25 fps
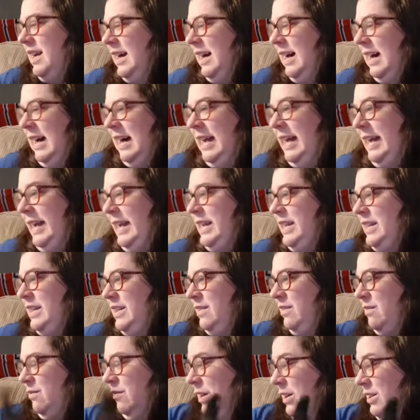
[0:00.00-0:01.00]
I
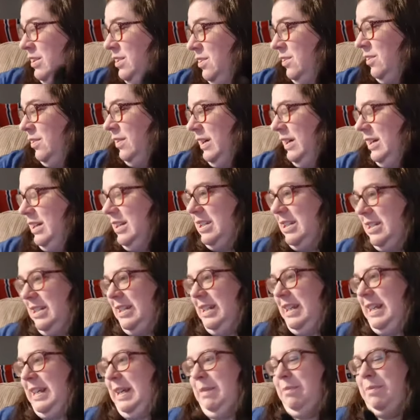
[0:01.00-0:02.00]
uh, where's
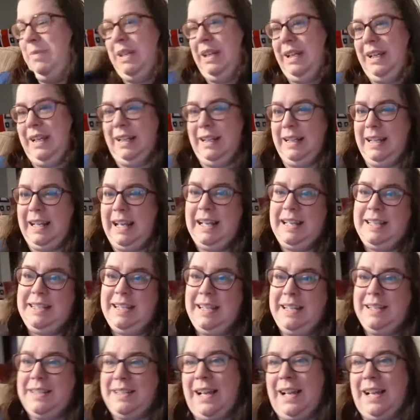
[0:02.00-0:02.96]
orange? Keep digging. No. Casey's